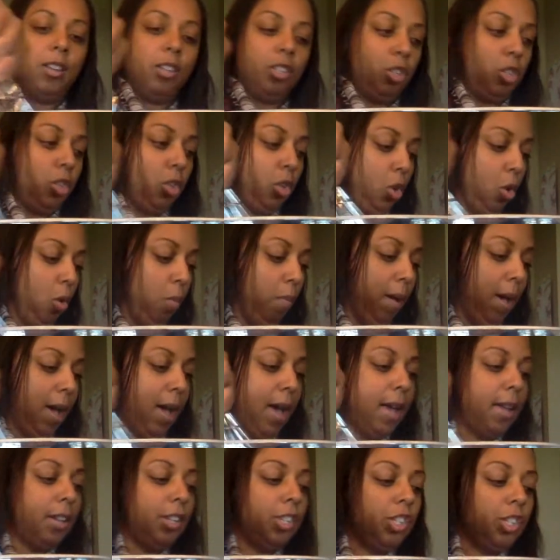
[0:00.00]
too
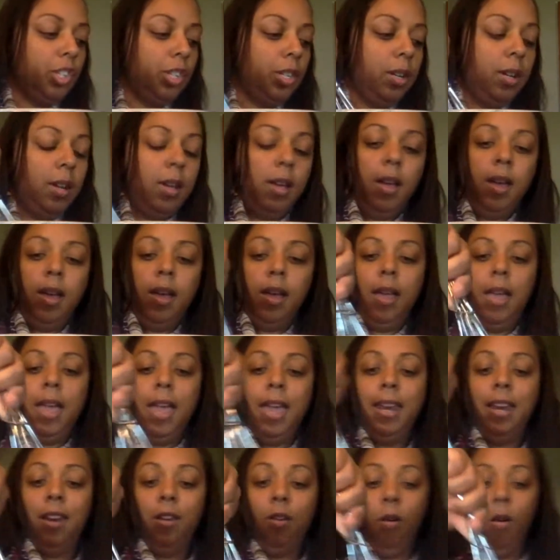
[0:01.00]
much, and it'll